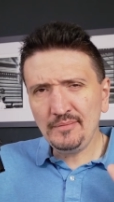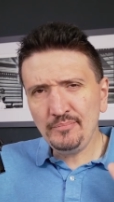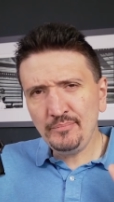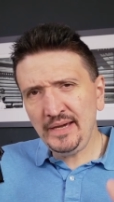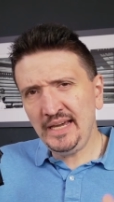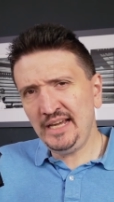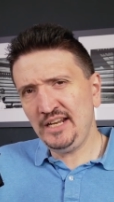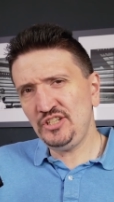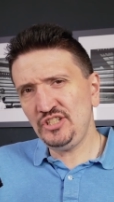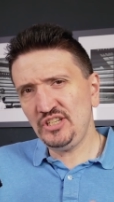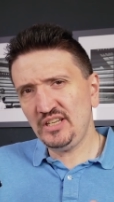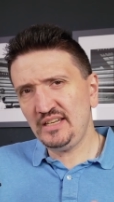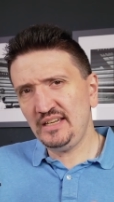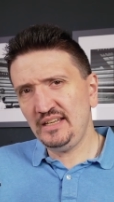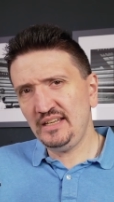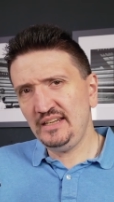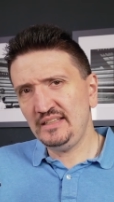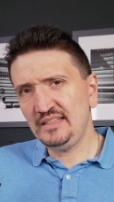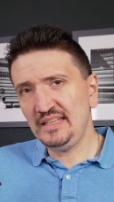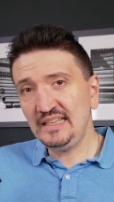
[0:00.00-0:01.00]
the
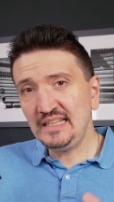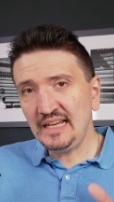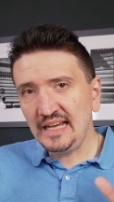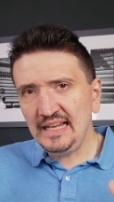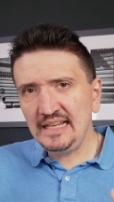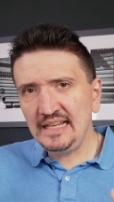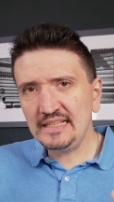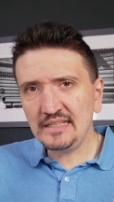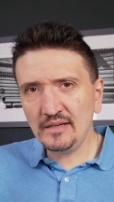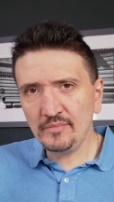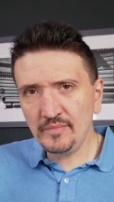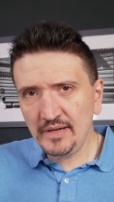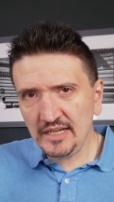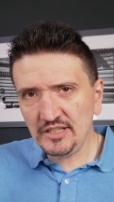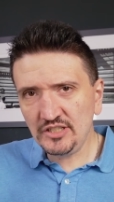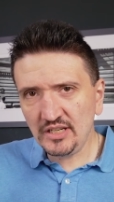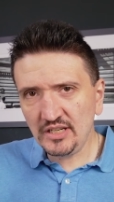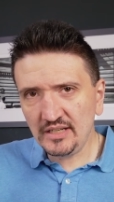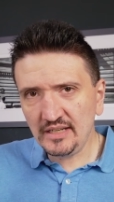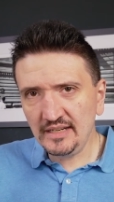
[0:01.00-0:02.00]
magic in it. It has the
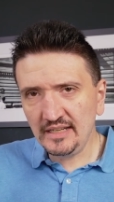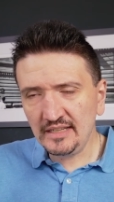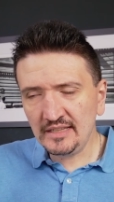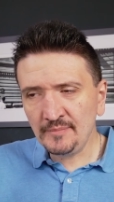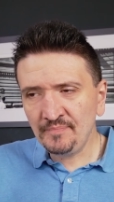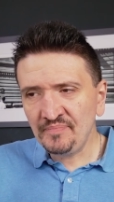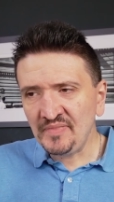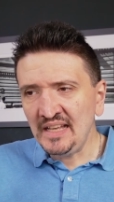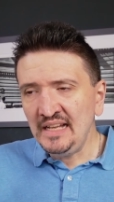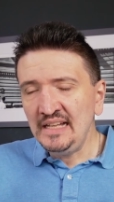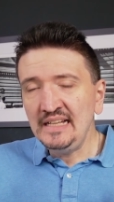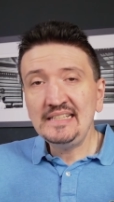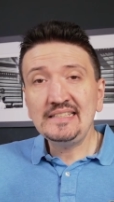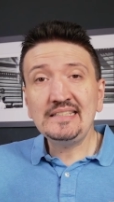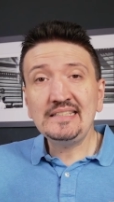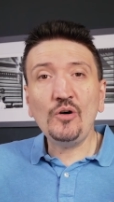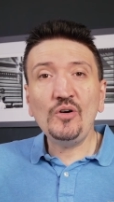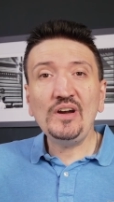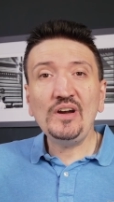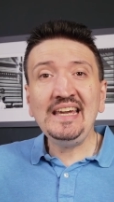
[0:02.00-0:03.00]
magic in it.
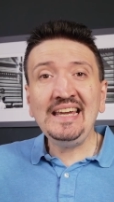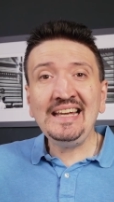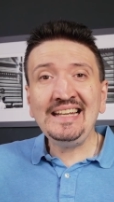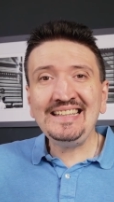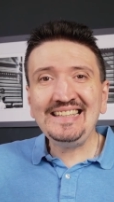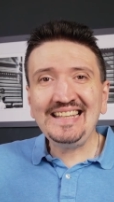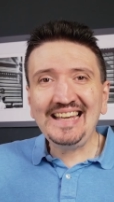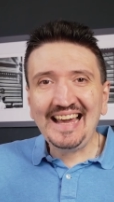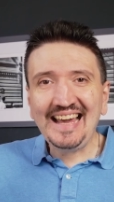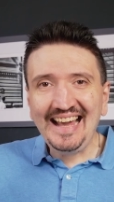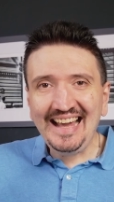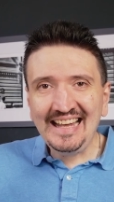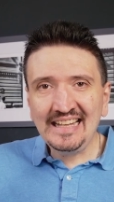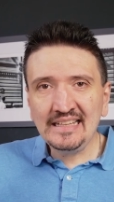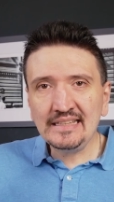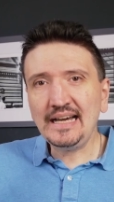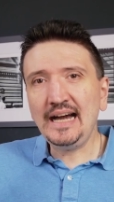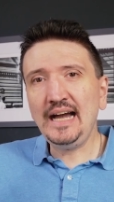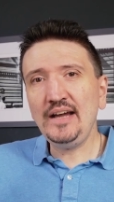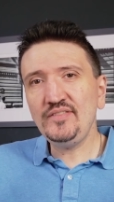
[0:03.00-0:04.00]
So in the
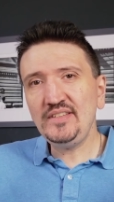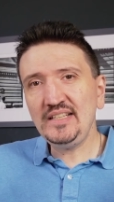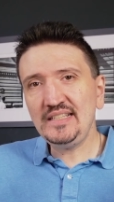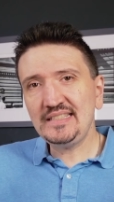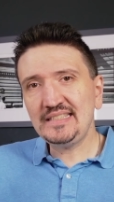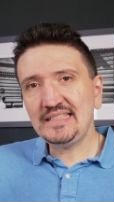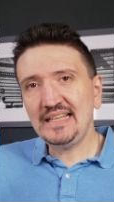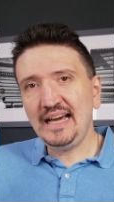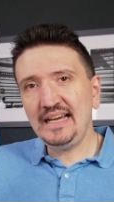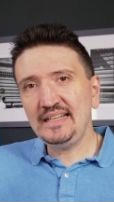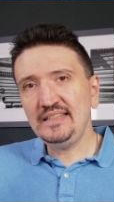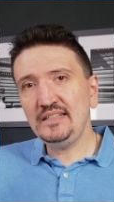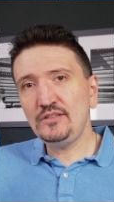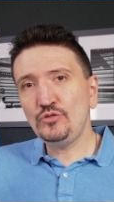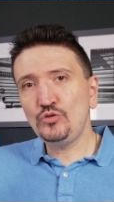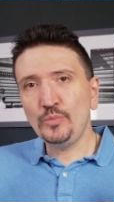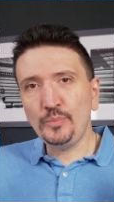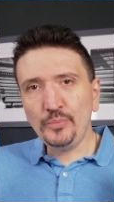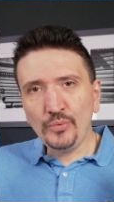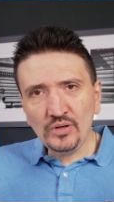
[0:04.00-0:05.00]
end, I've
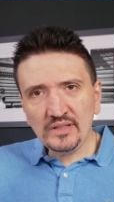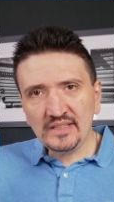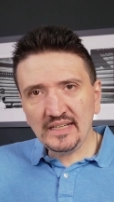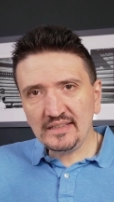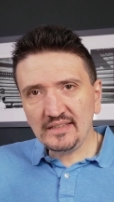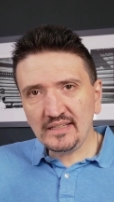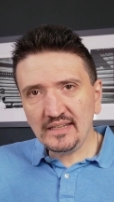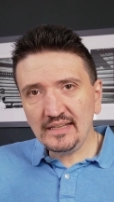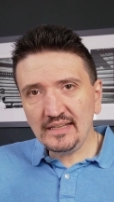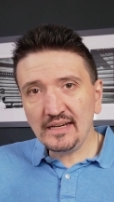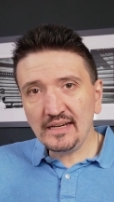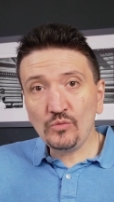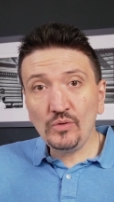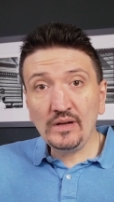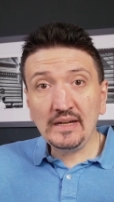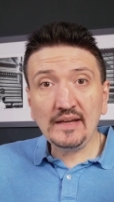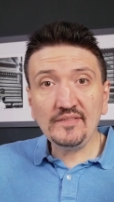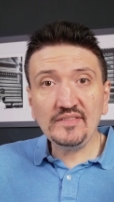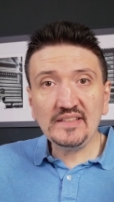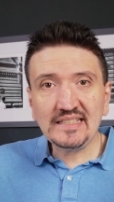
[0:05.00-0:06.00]
decided to pull the trigger
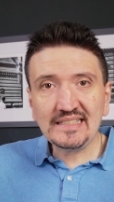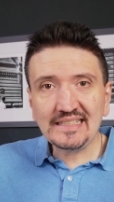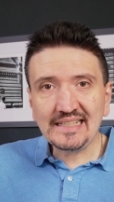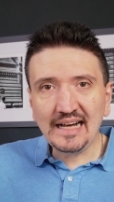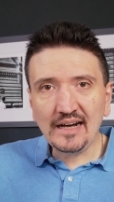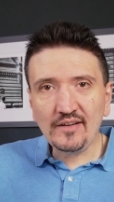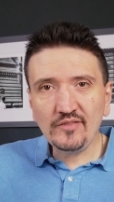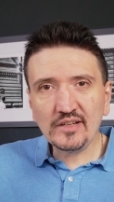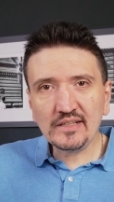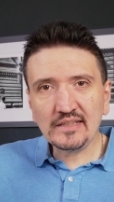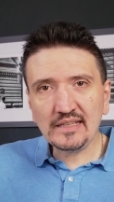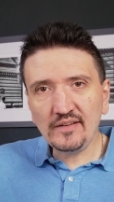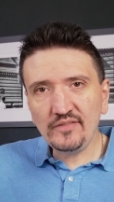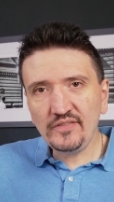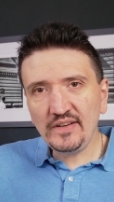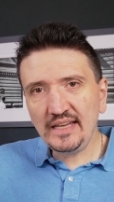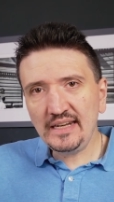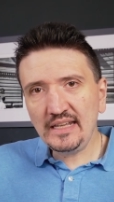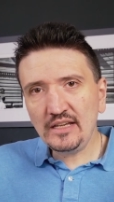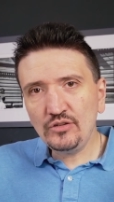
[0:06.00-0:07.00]
when I've discovered a
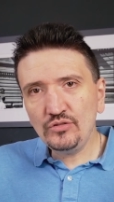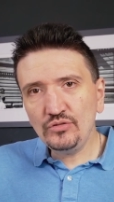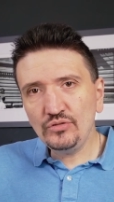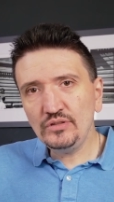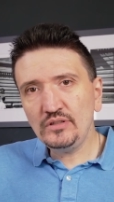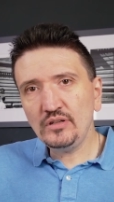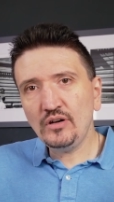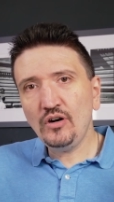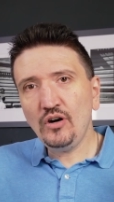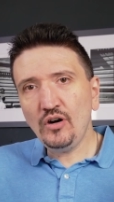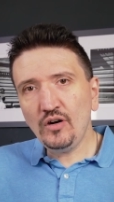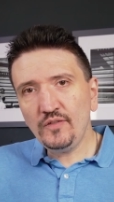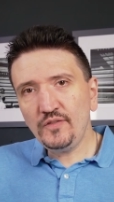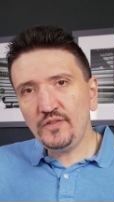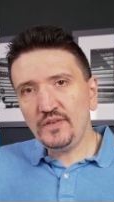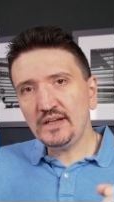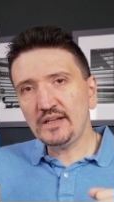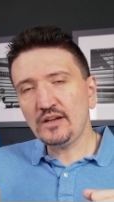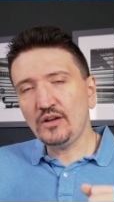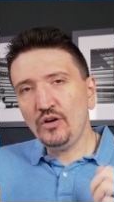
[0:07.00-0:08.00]
very good
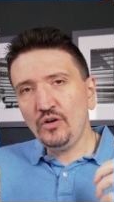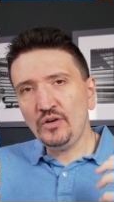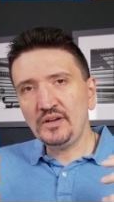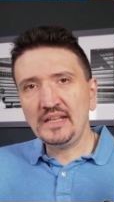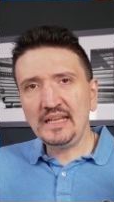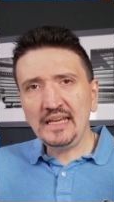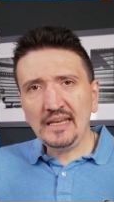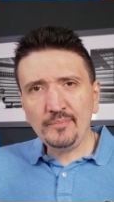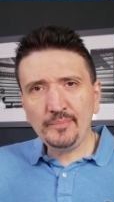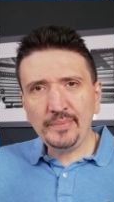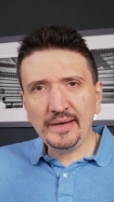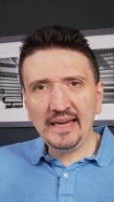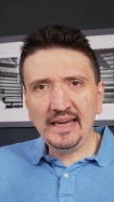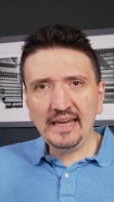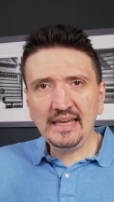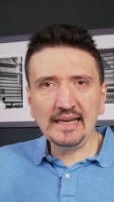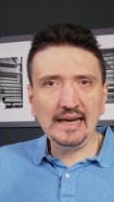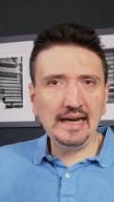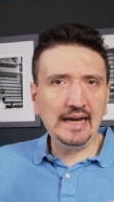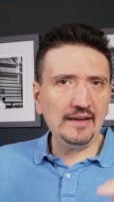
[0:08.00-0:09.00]
offer on
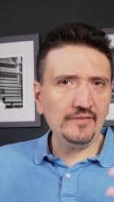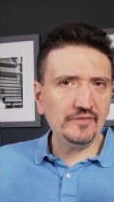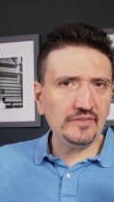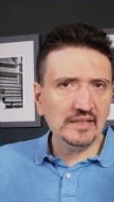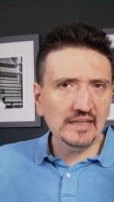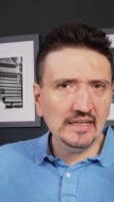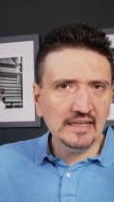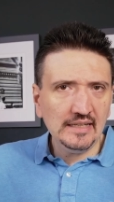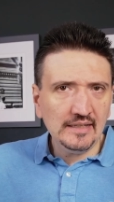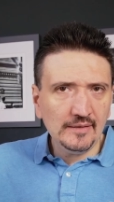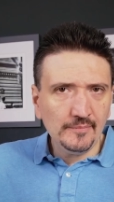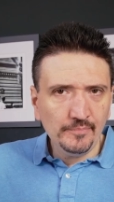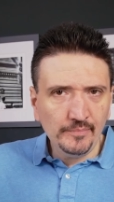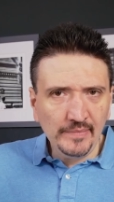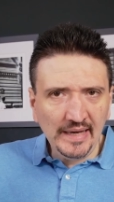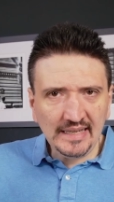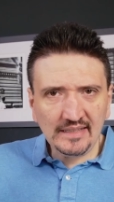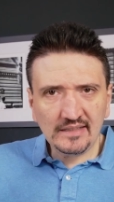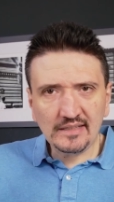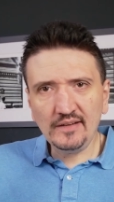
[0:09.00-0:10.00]
eBay. I've
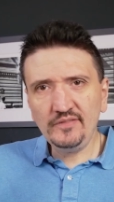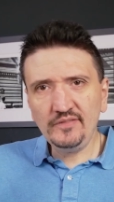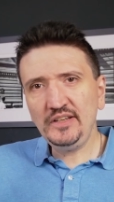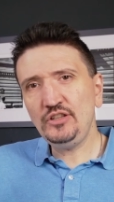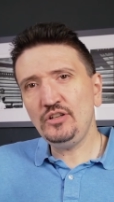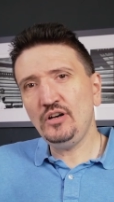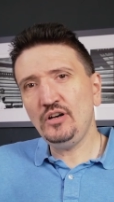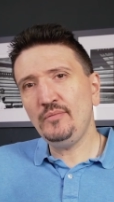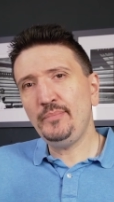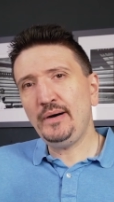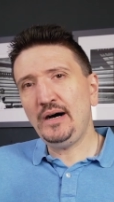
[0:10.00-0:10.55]
made a video